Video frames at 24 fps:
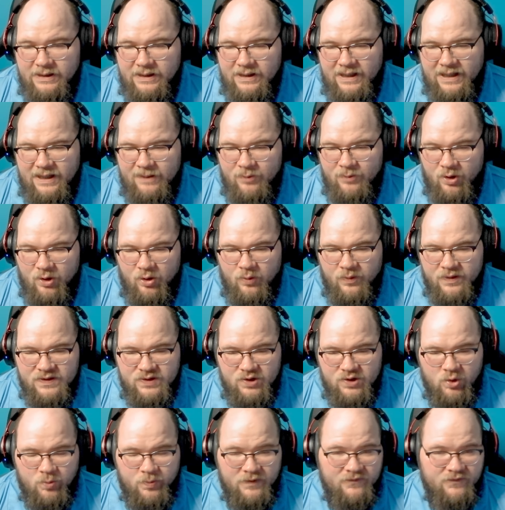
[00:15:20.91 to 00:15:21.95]
I'm always
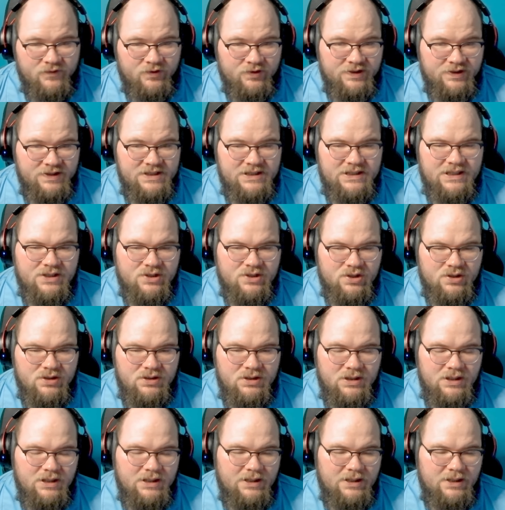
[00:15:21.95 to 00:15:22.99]
open for discussion
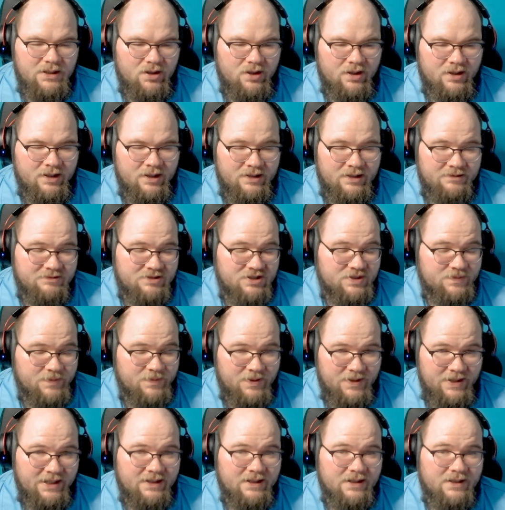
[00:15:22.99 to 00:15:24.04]
on just about
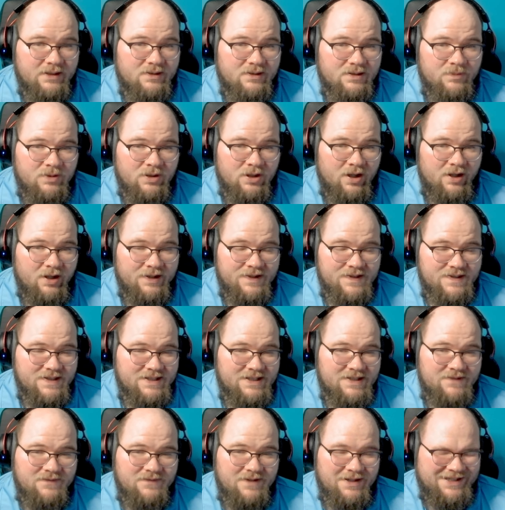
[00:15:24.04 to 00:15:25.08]
anything, to be honest.
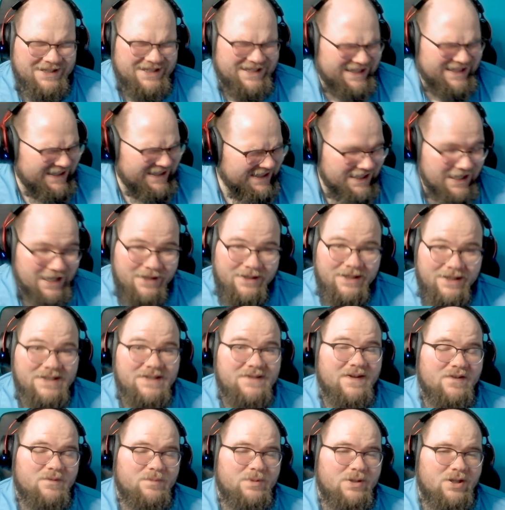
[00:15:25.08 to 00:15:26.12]
Doesn't even doesn't even
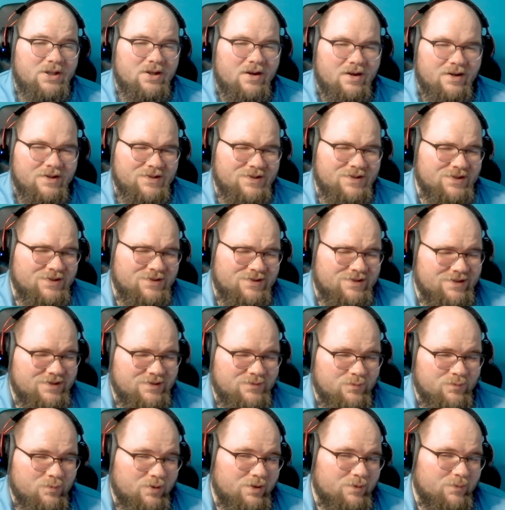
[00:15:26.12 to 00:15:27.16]
have to be cards. Just
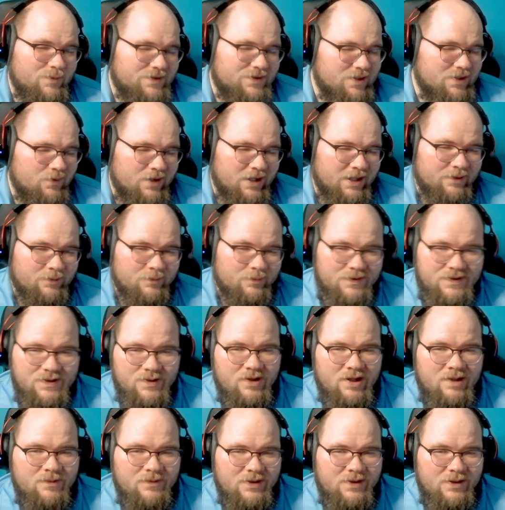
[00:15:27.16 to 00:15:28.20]
what's going on? What's going
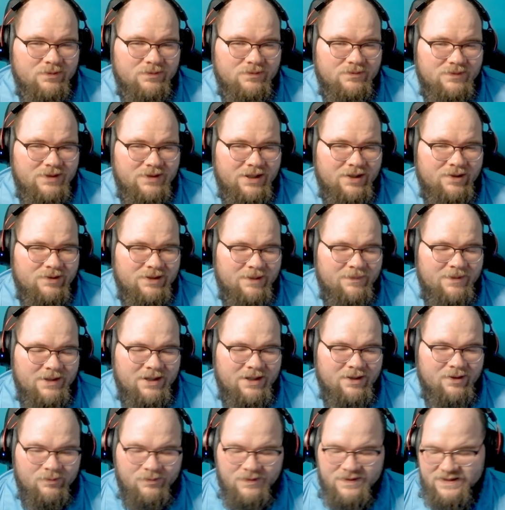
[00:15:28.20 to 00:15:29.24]
on with you? You know, let me
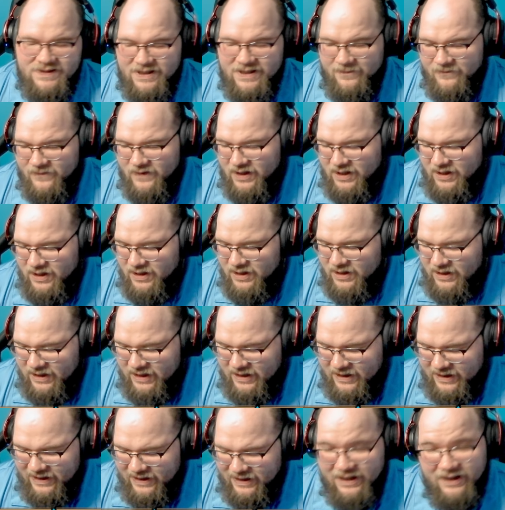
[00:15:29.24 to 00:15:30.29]
know. What's up?
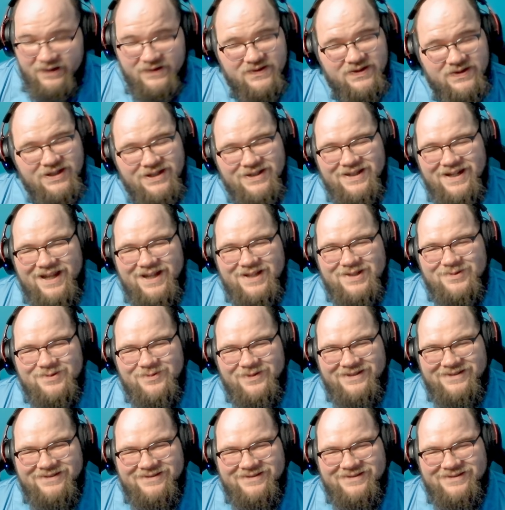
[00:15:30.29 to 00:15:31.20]
And I'll see you in the next one.